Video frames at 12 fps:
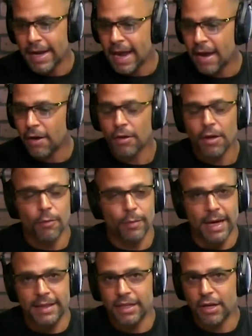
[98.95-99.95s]
Right
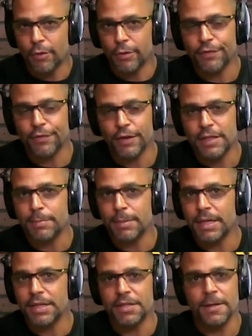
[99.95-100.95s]
now, we got the Code is
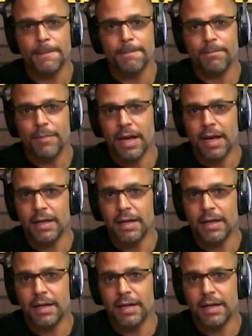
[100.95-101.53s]
Free Speech